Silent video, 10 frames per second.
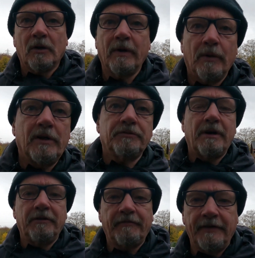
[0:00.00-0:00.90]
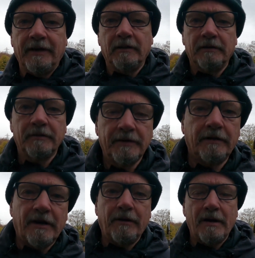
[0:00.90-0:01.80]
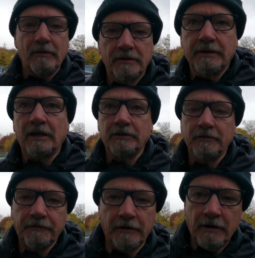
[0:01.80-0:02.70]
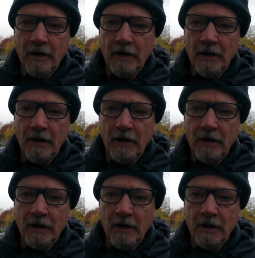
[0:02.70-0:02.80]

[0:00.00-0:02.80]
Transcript: quick whiz round the field near our house, and that's enough for